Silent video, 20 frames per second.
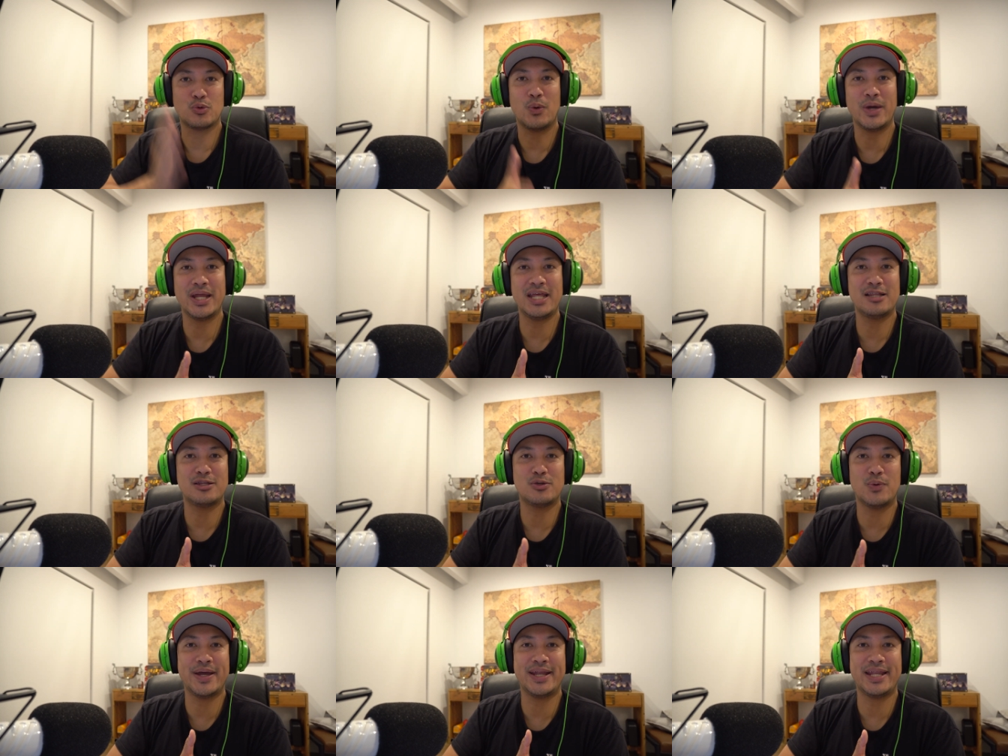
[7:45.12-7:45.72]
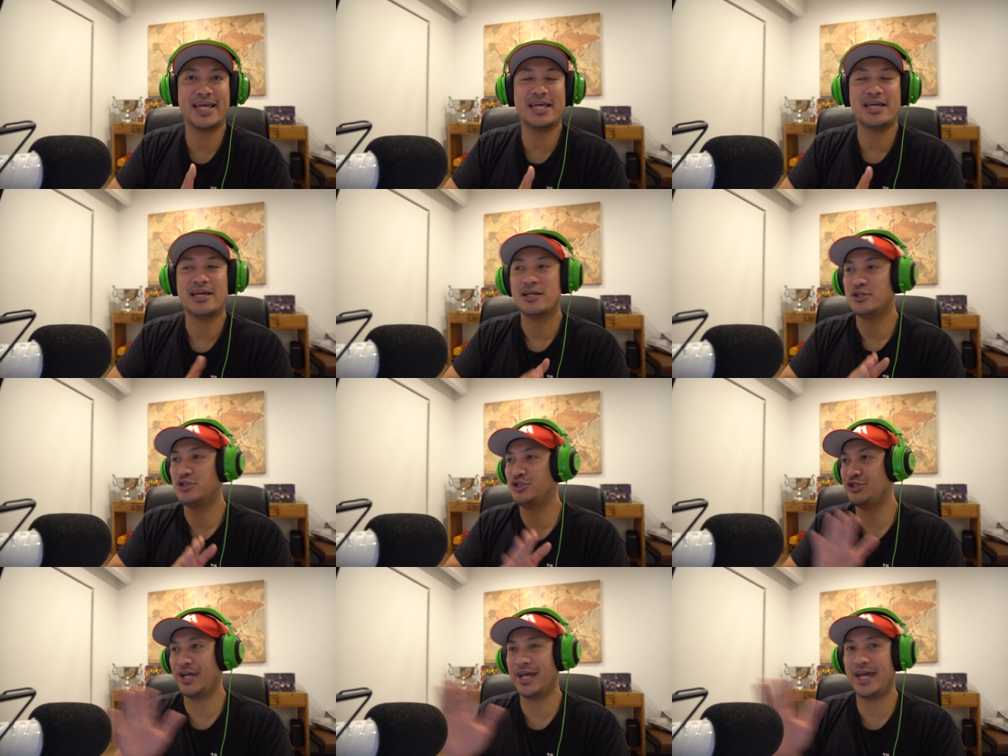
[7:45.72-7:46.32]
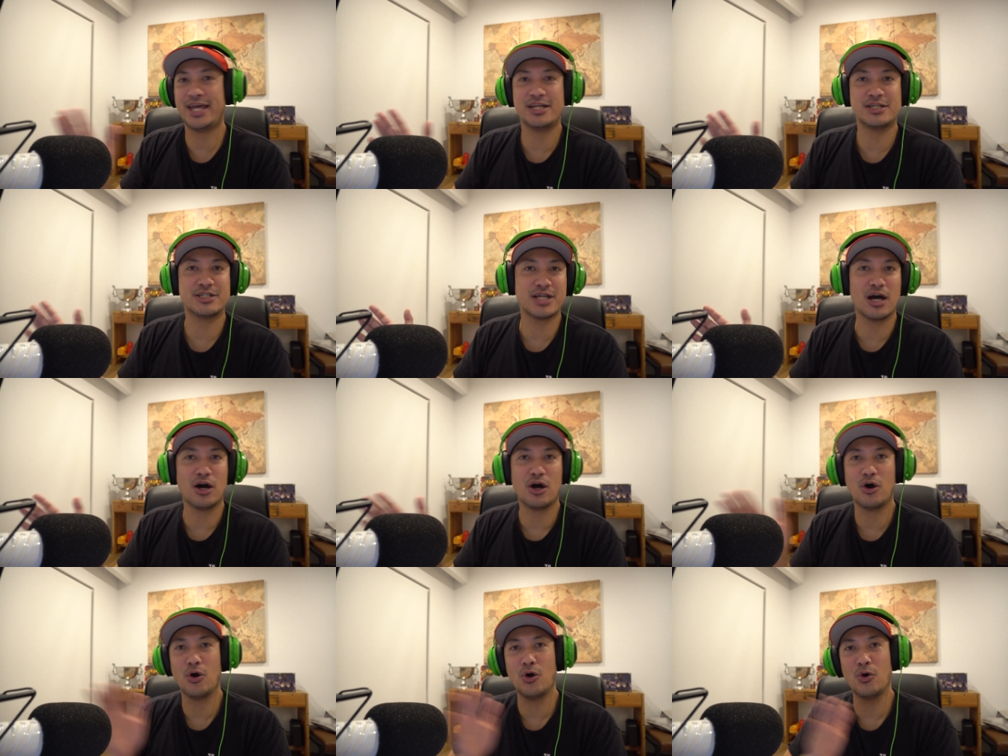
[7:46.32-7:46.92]
2020
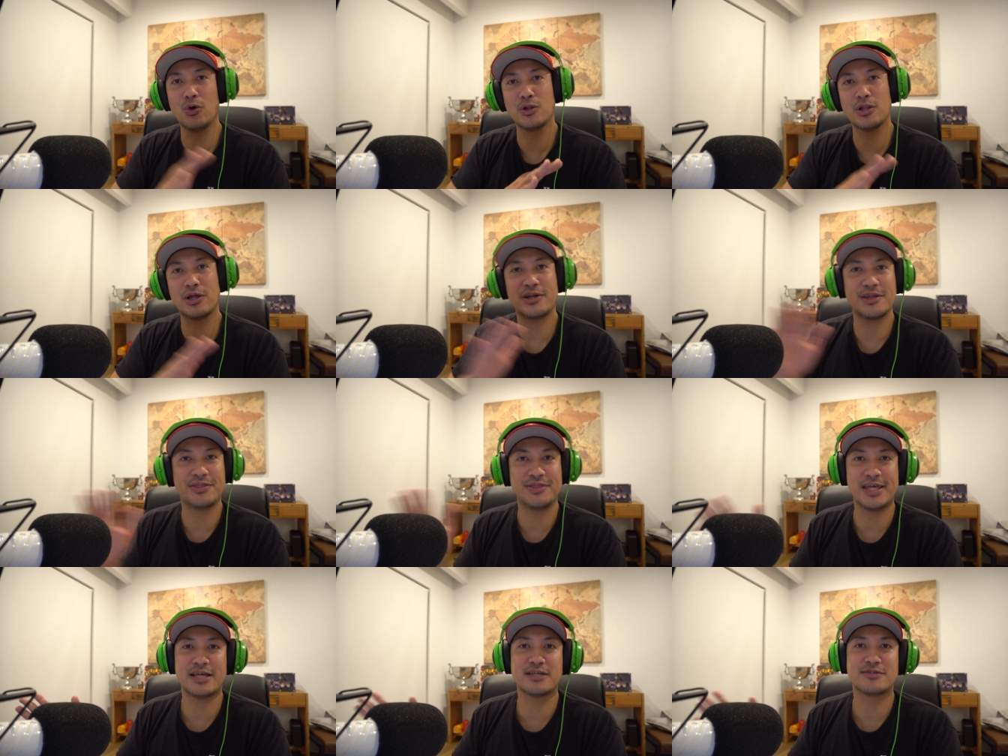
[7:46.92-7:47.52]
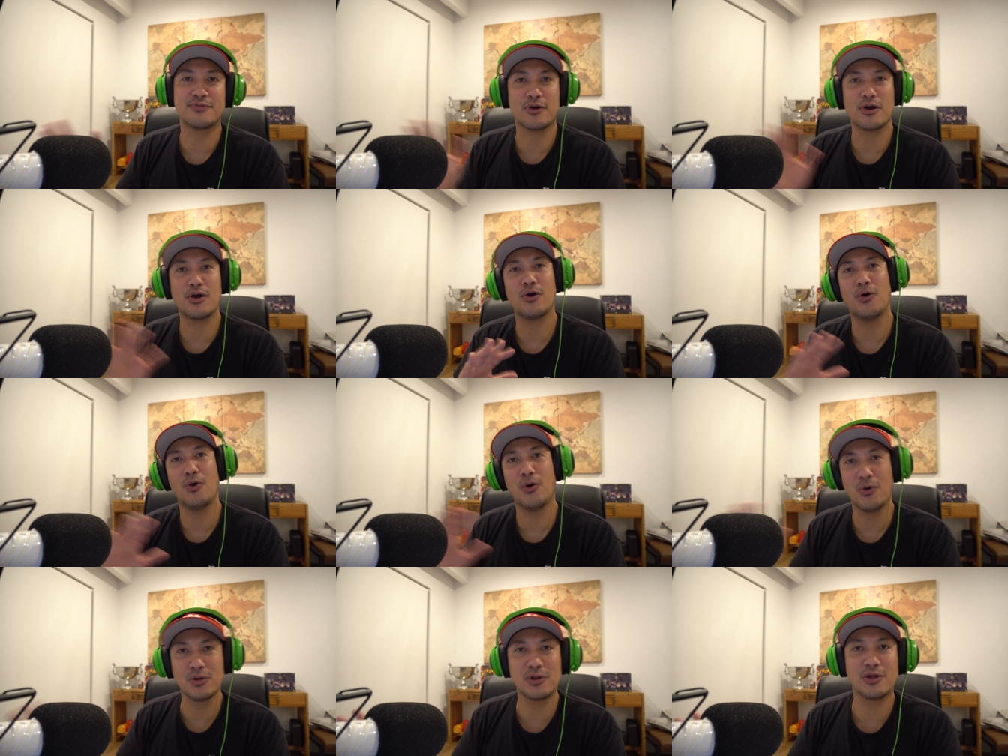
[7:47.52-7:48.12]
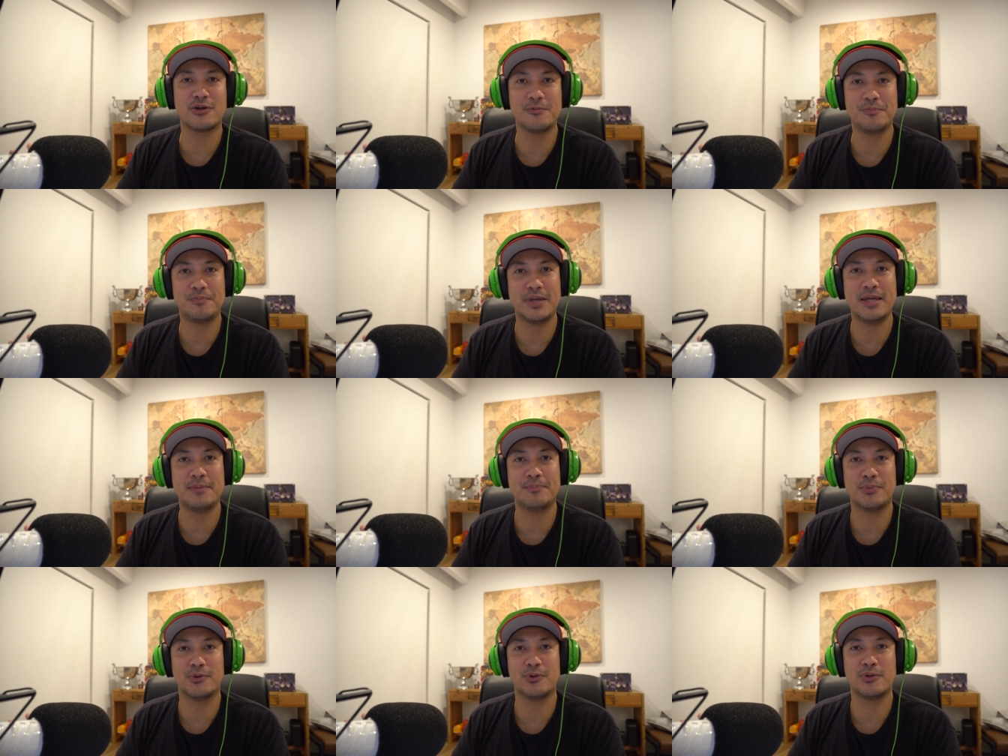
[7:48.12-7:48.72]
change a whole lot of things for a whole lot of
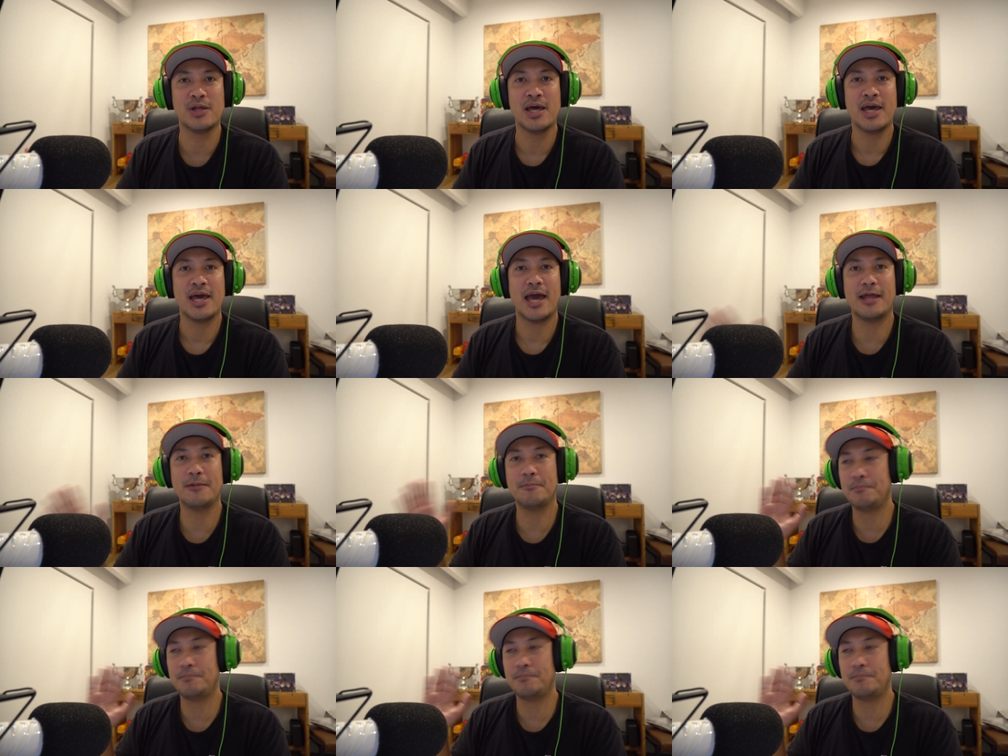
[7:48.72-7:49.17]
people,